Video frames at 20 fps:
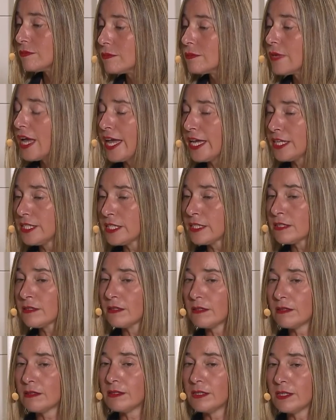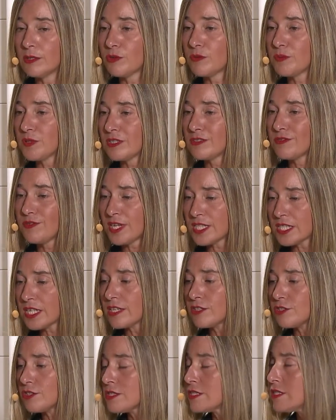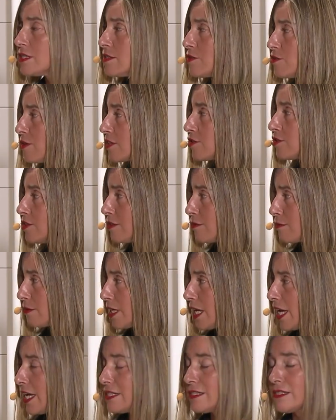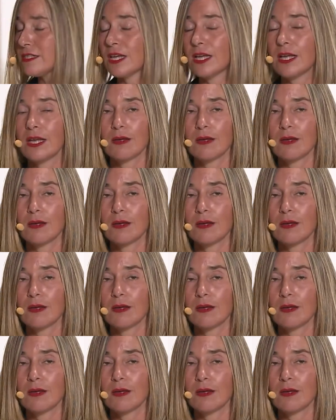heading the European Defence Agency, so actually three hats.